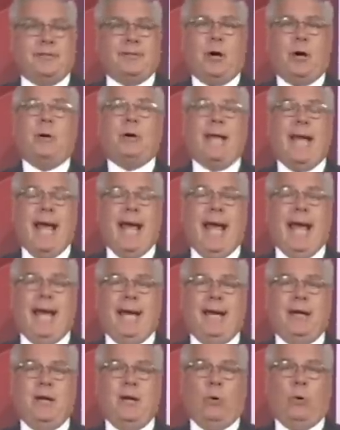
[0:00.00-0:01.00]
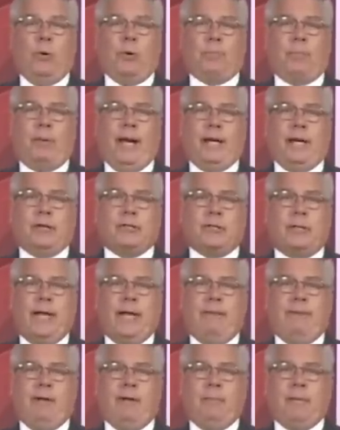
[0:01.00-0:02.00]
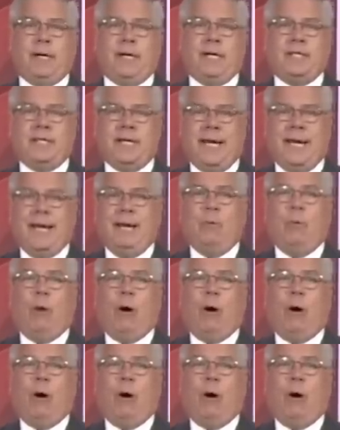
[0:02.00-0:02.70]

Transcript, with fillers: that he's okay with players leaving because